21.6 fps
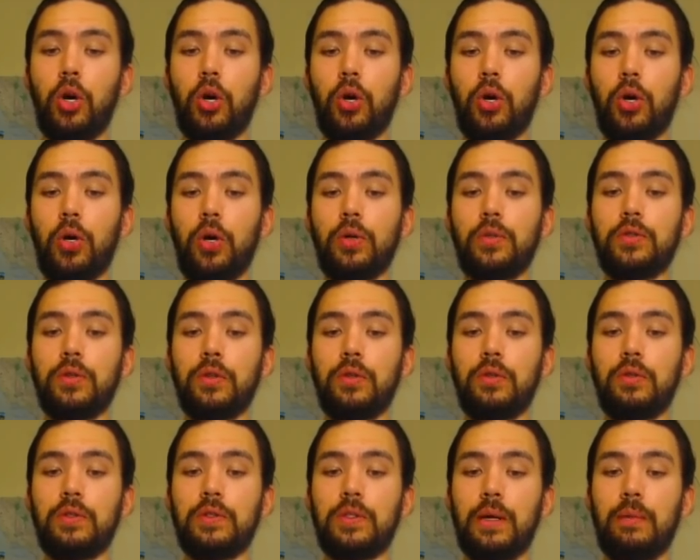Earth.
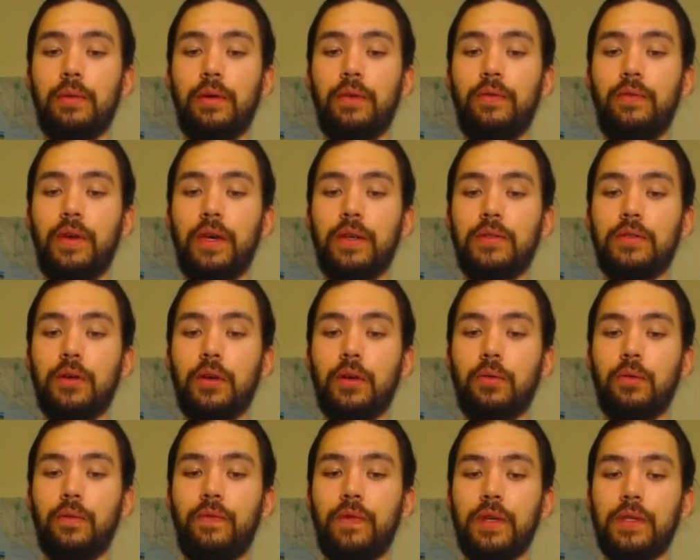During your standby phase,
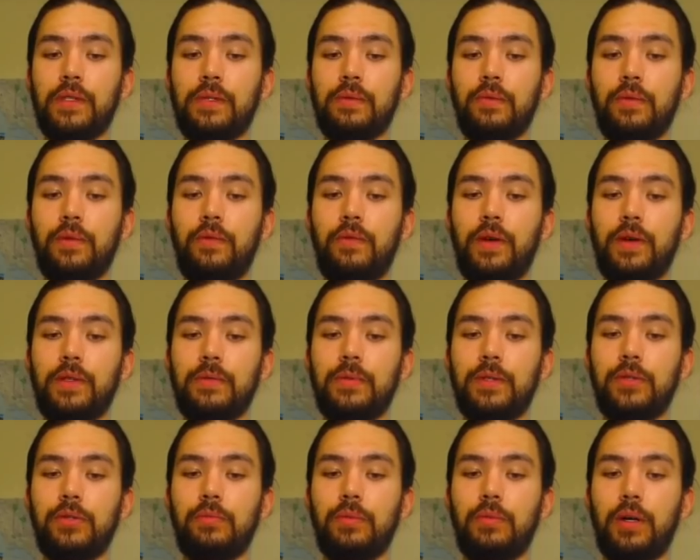target one face of a defense
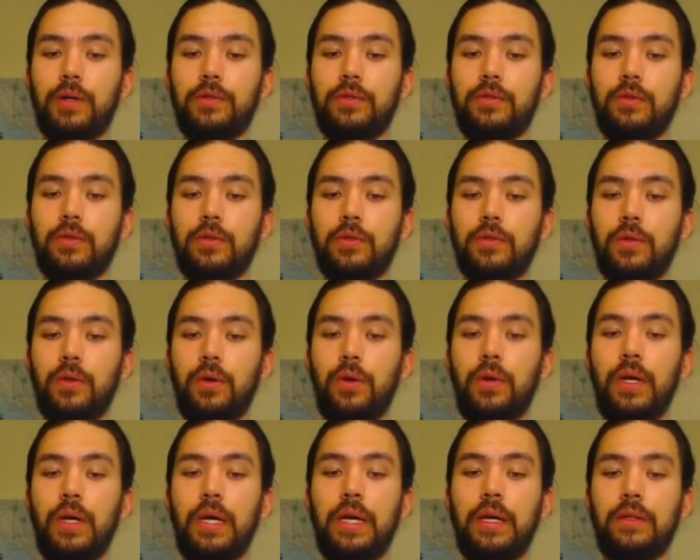position monster you
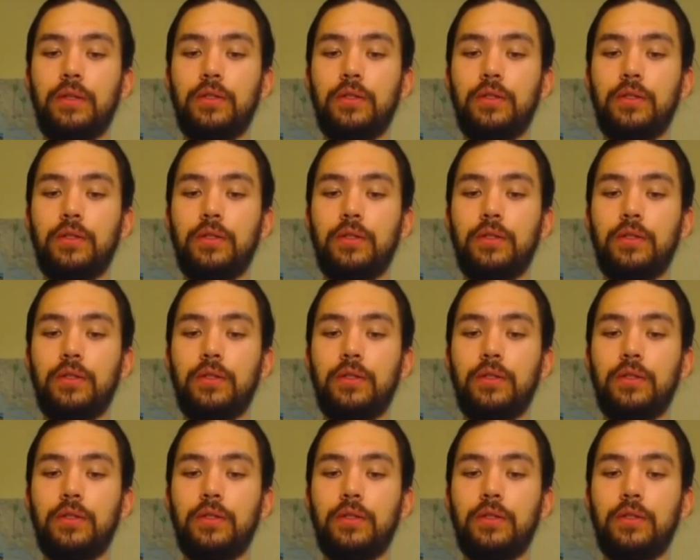control.